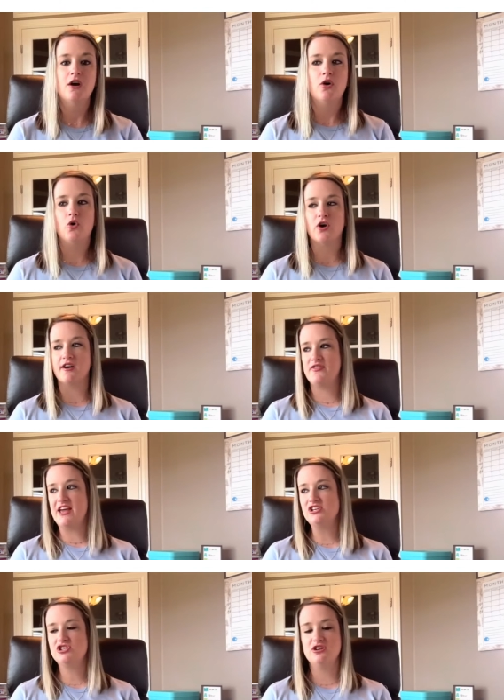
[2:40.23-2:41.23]
or they
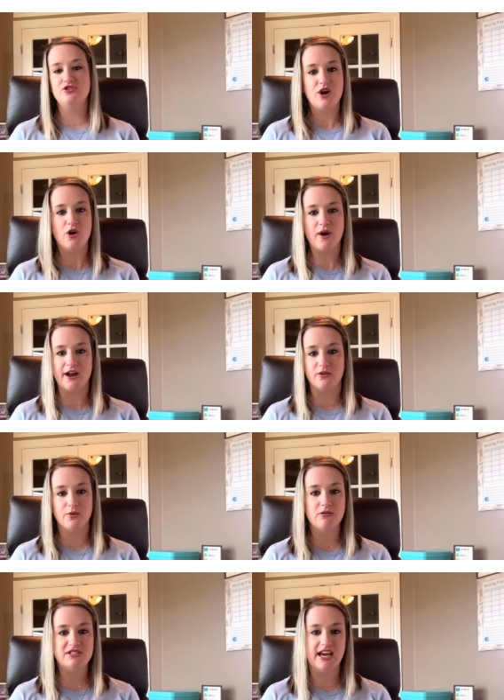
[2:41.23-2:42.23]
should know how to
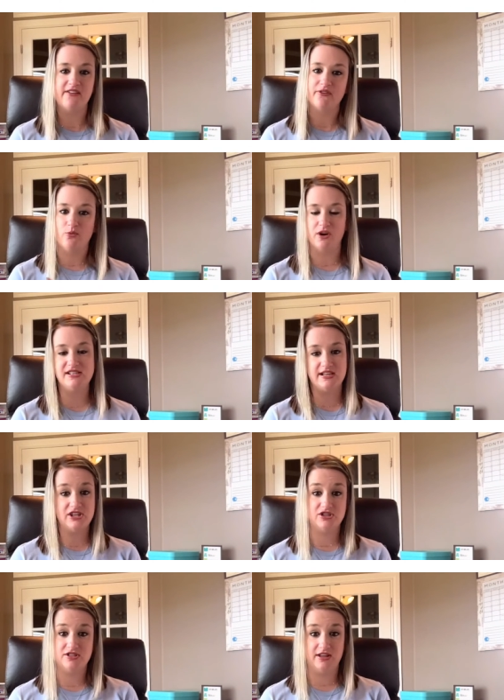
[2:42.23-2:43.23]
rotate from one
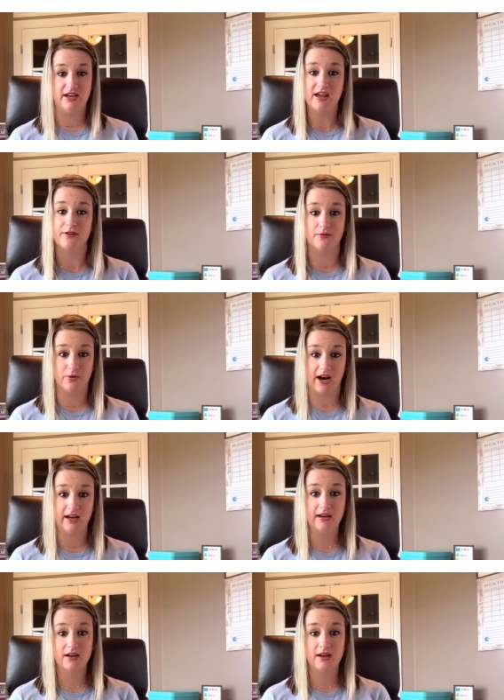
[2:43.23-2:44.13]
station to the other, right?